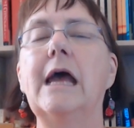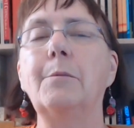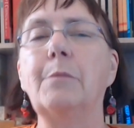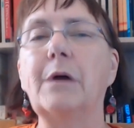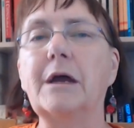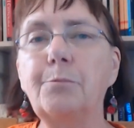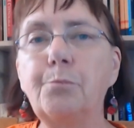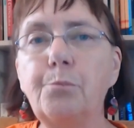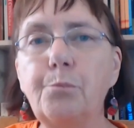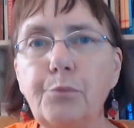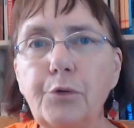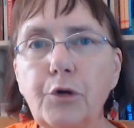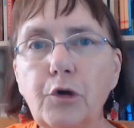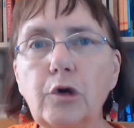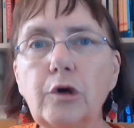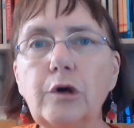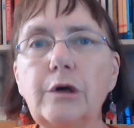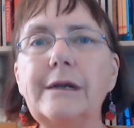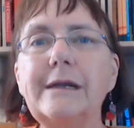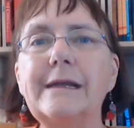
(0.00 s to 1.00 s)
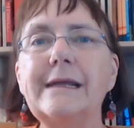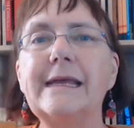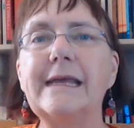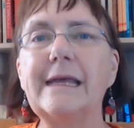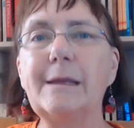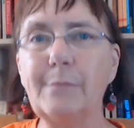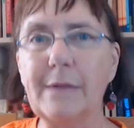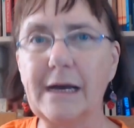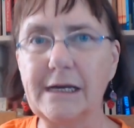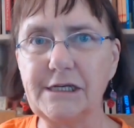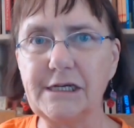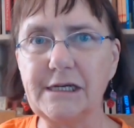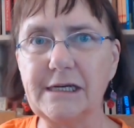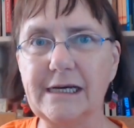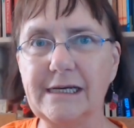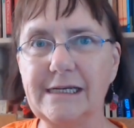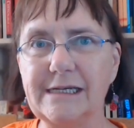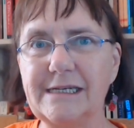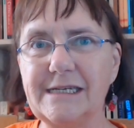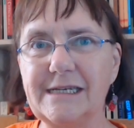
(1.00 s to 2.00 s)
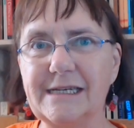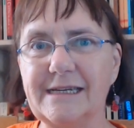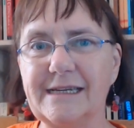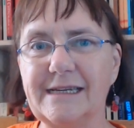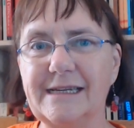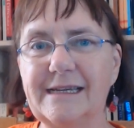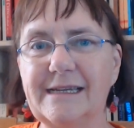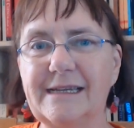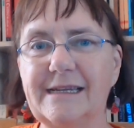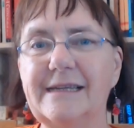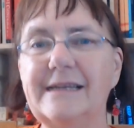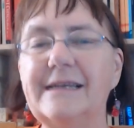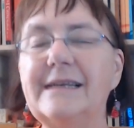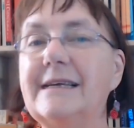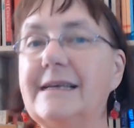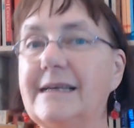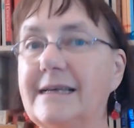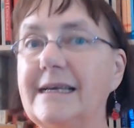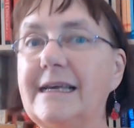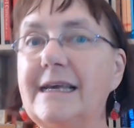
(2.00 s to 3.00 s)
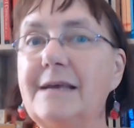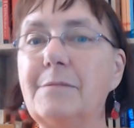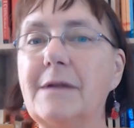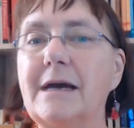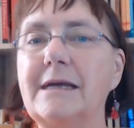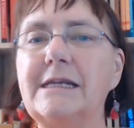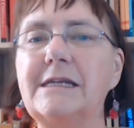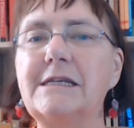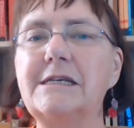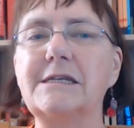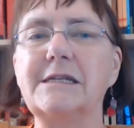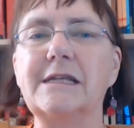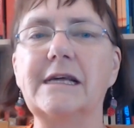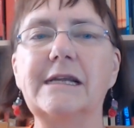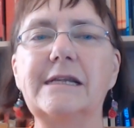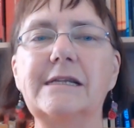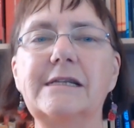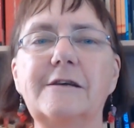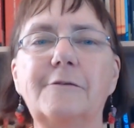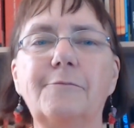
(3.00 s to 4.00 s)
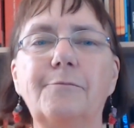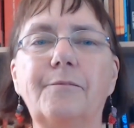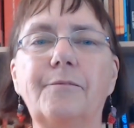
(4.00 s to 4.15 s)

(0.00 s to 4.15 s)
but pure imagination. He managed that.